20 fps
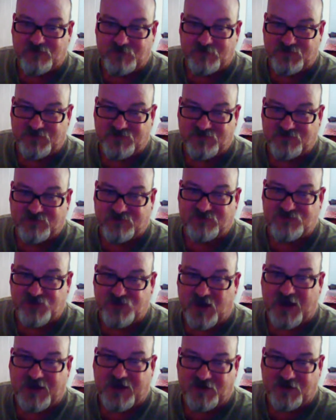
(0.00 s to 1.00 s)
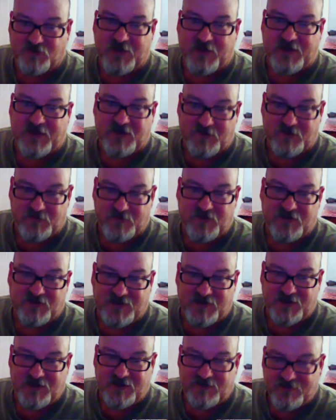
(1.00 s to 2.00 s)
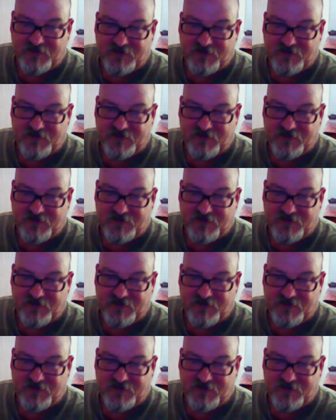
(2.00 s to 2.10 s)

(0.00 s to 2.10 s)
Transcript: which is a giant Greek community,